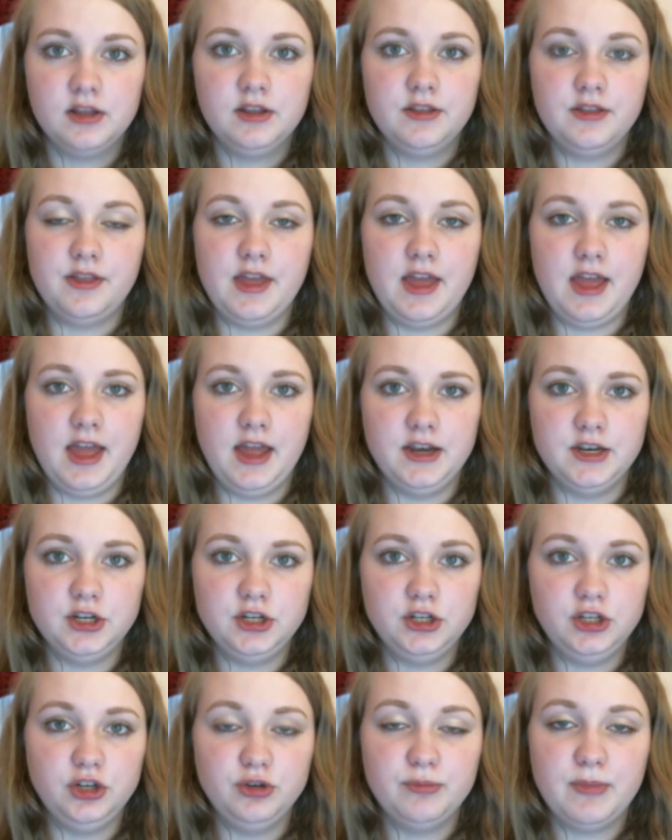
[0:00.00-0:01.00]
then
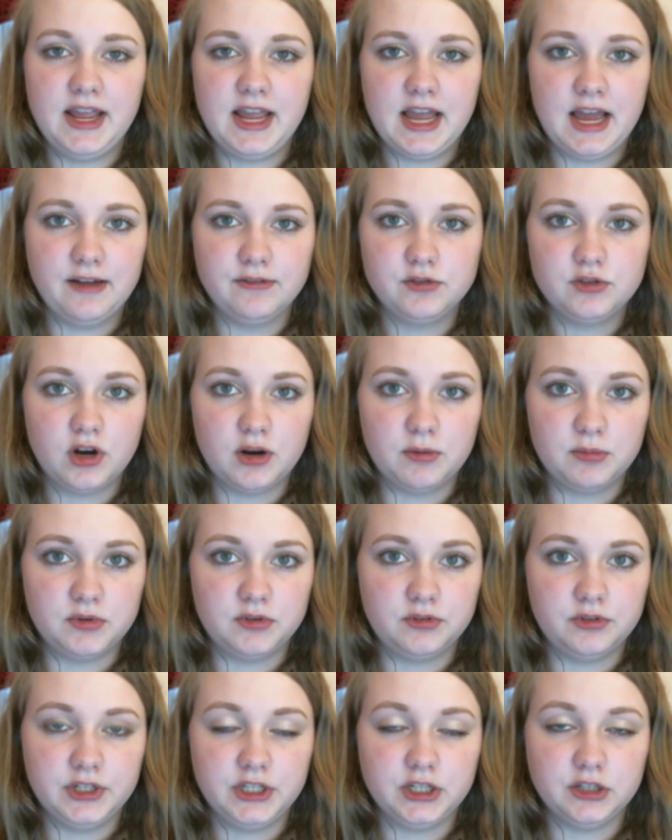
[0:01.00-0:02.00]
you may have
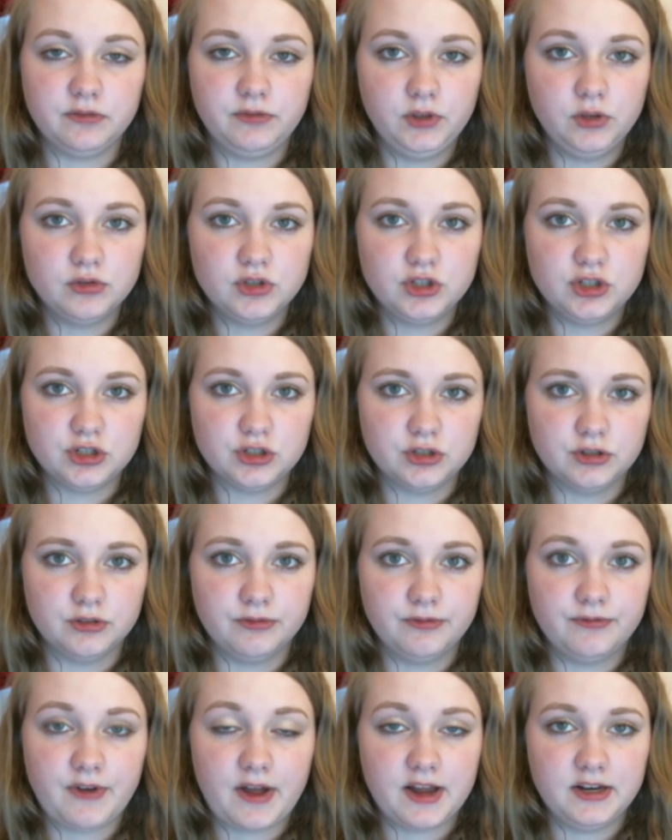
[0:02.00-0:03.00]
trouble in the future
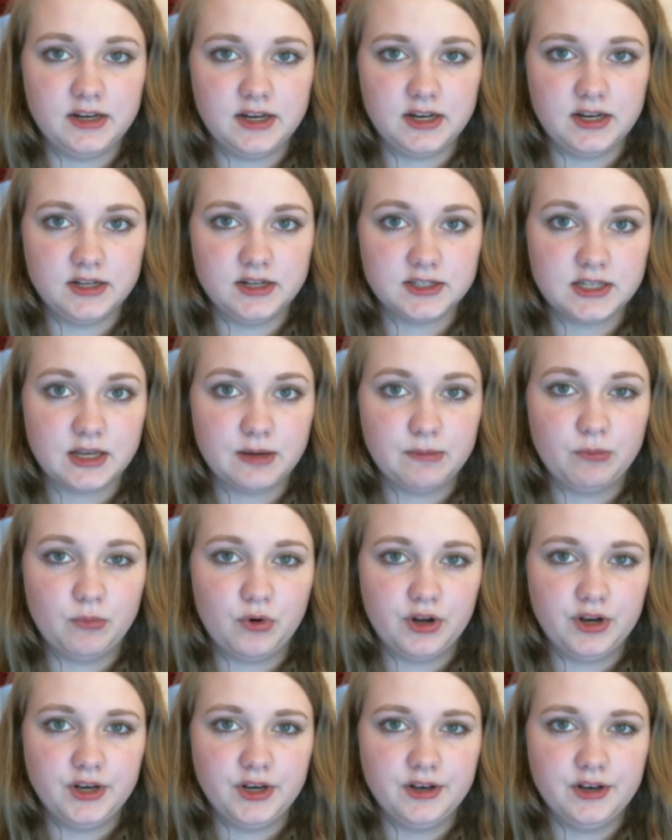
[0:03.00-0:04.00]
finding
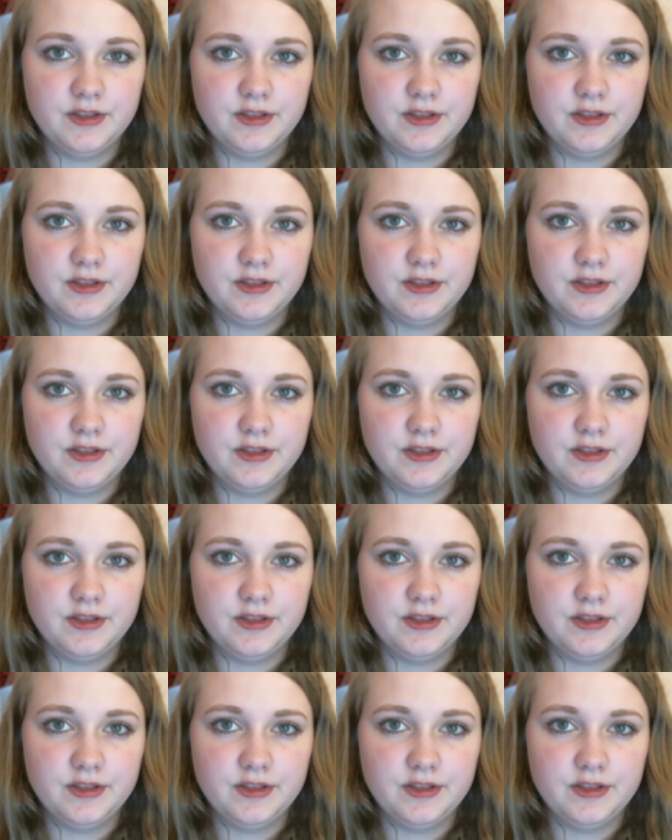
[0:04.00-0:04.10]
someone